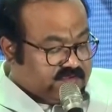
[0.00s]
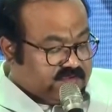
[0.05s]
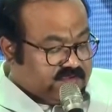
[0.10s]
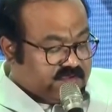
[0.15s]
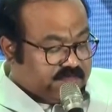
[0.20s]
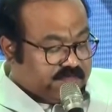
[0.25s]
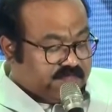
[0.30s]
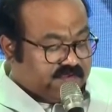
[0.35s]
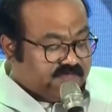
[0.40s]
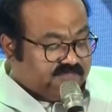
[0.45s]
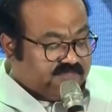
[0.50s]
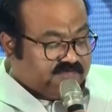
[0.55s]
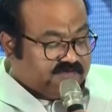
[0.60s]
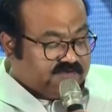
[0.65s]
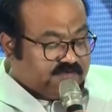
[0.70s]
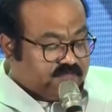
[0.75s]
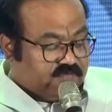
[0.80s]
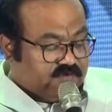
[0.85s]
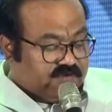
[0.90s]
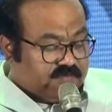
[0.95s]

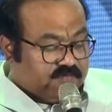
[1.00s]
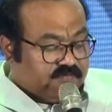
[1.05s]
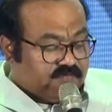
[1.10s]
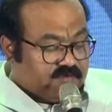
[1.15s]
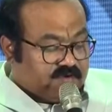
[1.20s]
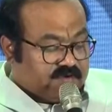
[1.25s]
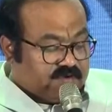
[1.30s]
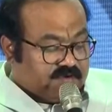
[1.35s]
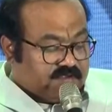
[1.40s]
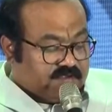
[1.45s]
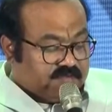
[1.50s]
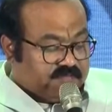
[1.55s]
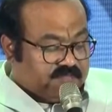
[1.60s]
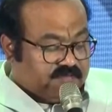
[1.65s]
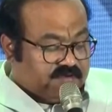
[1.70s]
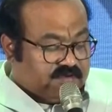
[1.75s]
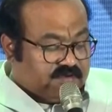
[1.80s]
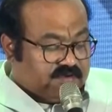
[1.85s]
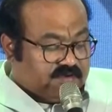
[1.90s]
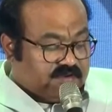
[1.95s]
capacity building program
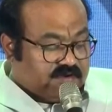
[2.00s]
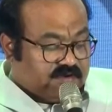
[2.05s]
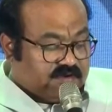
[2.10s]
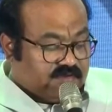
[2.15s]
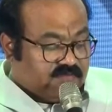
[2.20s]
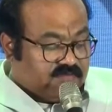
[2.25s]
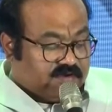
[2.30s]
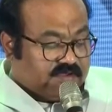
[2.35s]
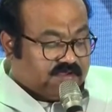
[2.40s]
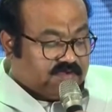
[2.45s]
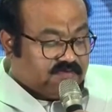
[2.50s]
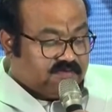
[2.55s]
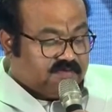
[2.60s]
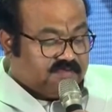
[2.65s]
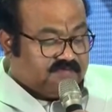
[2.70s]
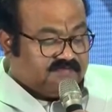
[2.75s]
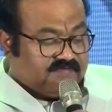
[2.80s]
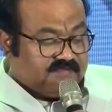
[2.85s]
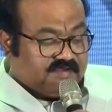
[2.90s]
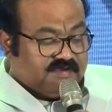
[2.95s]
in and around
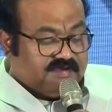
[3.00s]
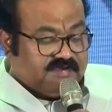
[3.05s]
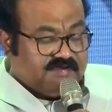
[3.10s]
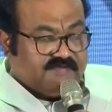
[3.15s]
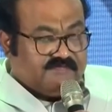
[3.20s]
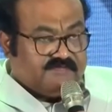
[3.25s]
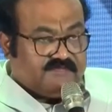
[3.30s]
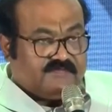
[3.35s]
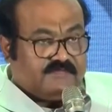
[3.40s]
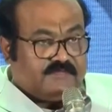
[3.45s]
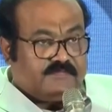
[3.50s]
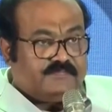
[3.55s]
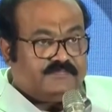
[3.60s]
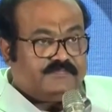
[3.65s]
iconic sites,